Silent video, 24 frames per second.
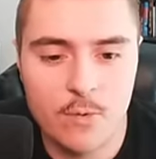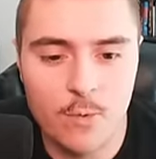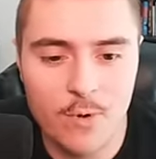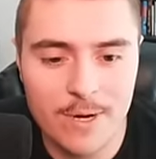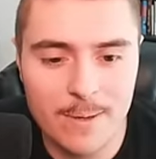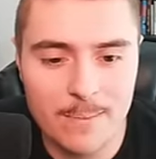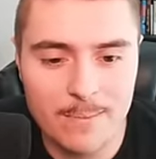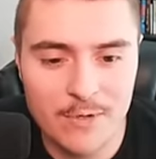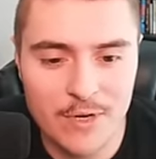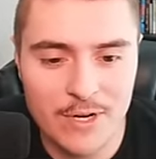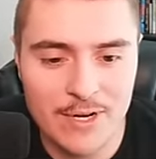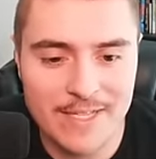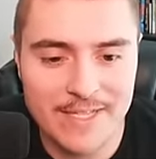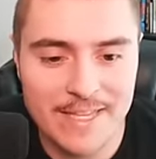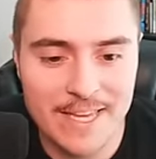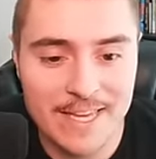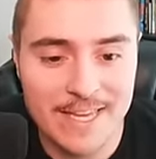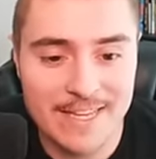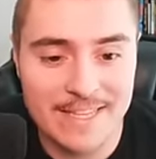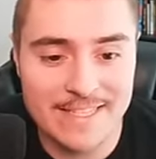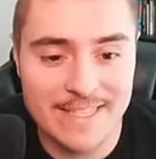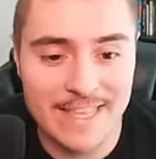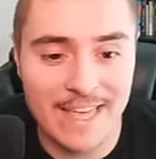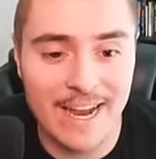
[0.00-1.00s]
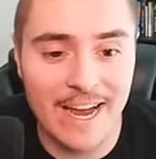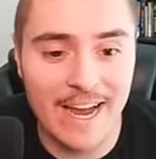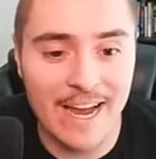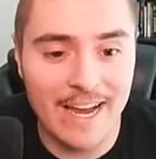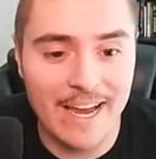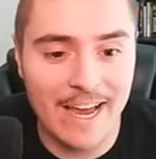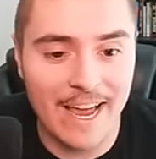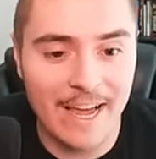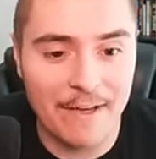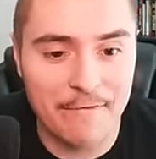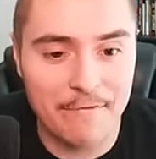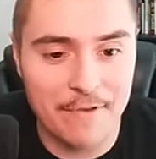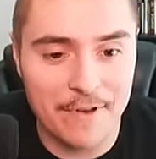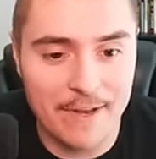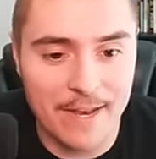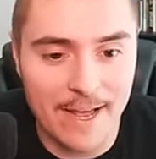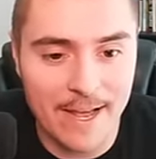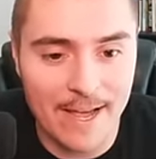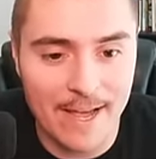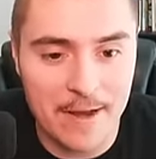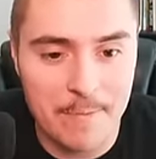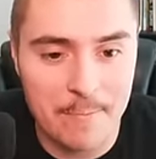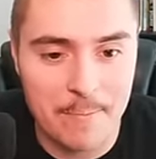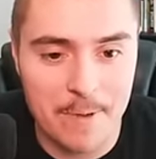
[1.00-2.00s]
what I'm trying to say is that I have
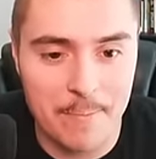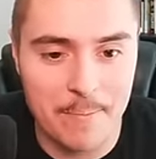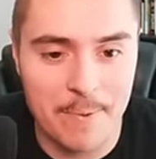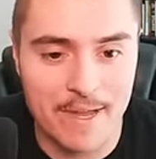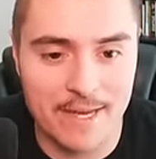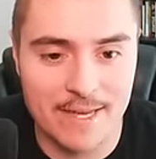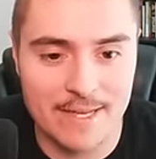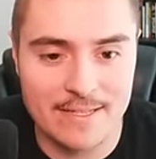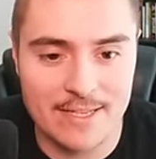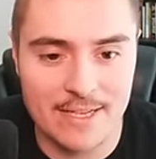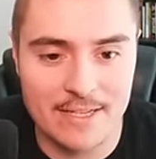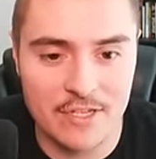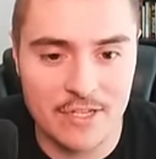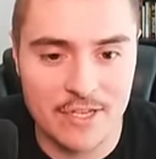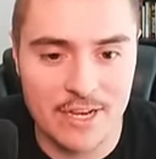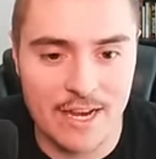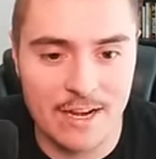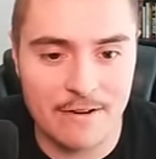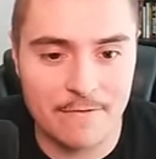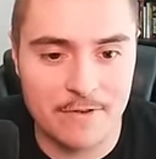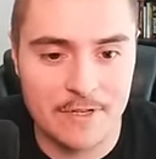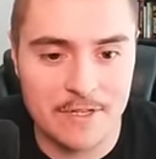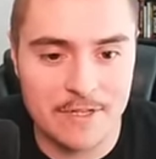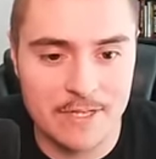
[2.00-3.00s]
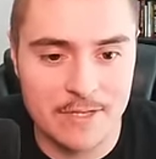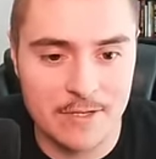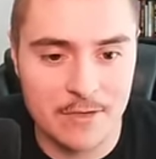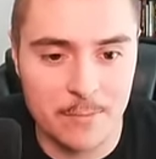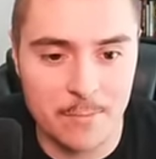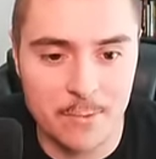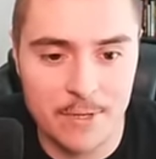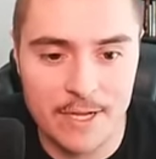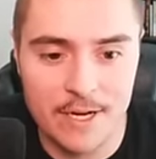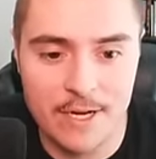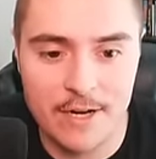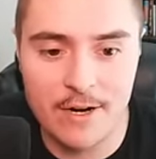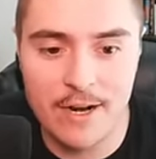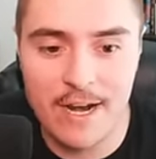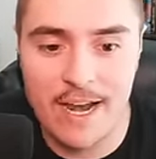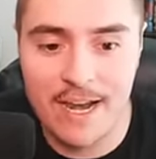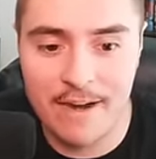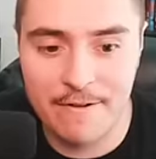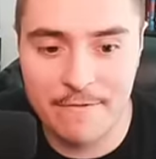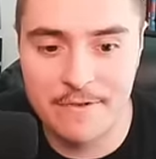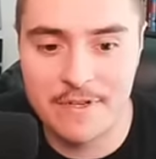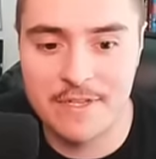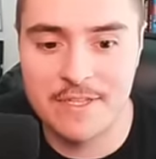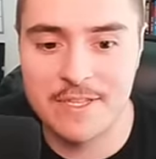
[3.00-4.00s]
not been paying attention every single player
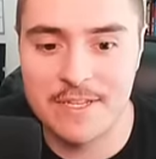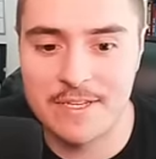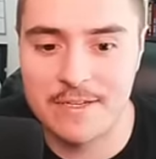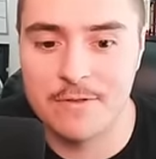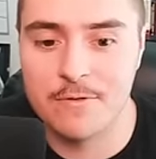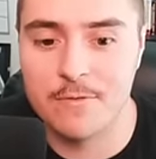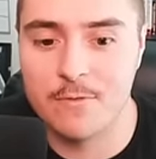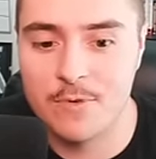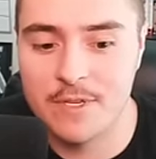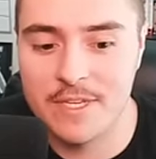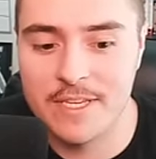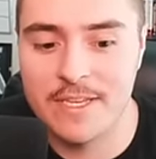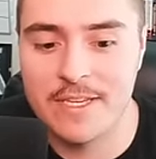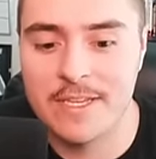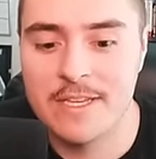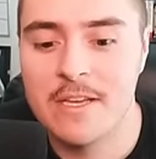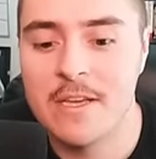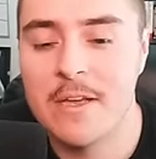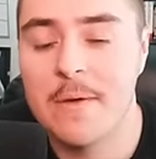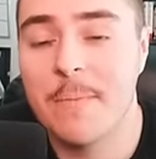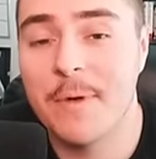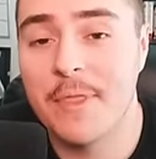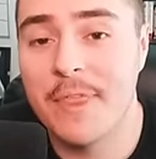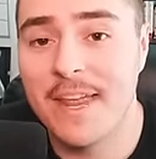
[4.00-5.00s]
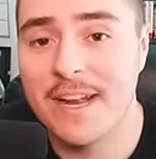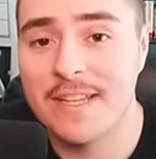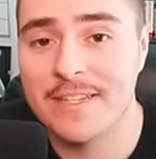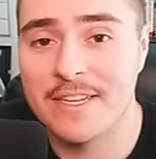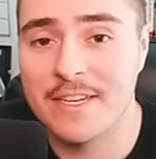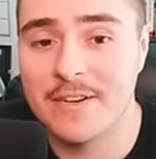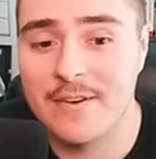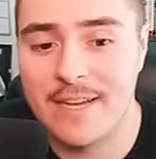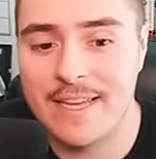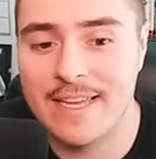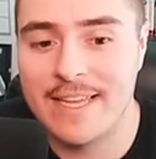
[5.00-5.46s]
every single week, but that is a great